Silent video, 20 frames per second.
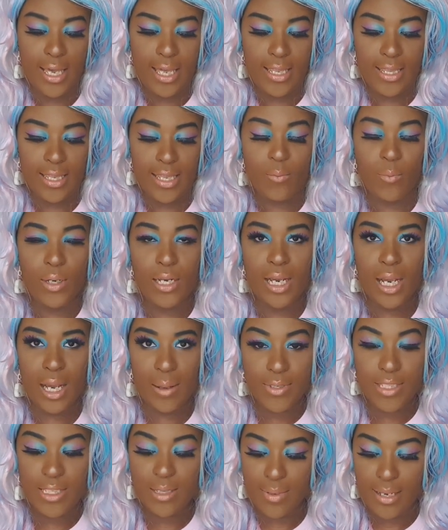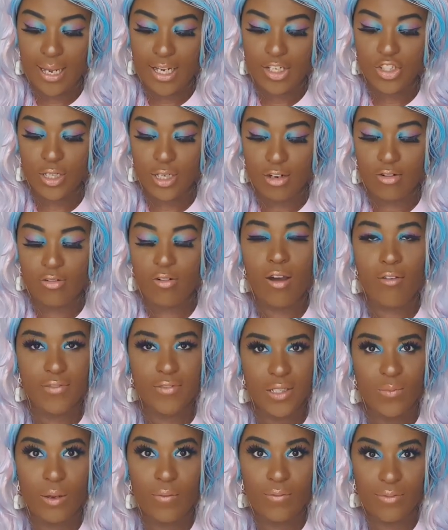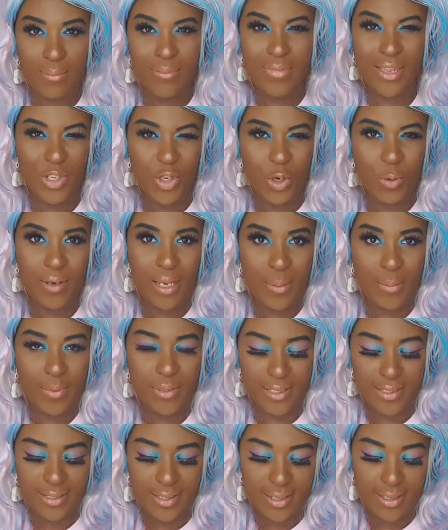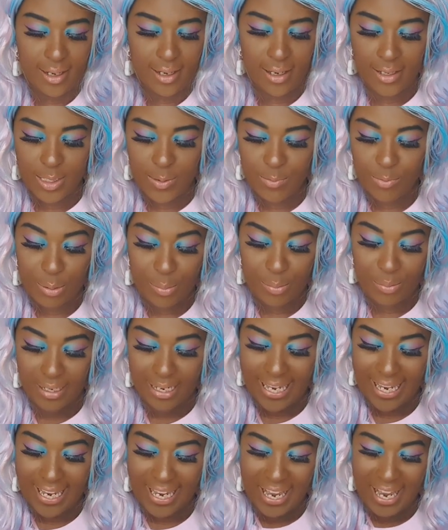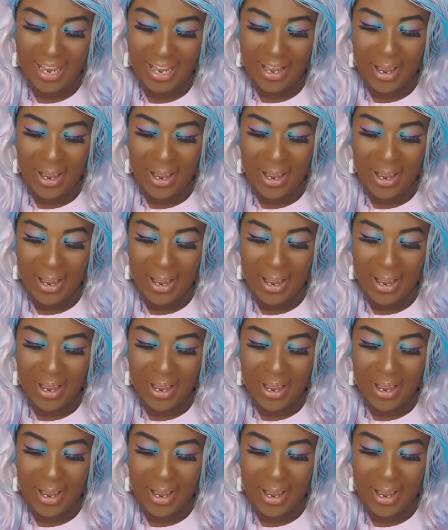And then when it comes to me actually crafting with them, then you'll be able to see the colours properly.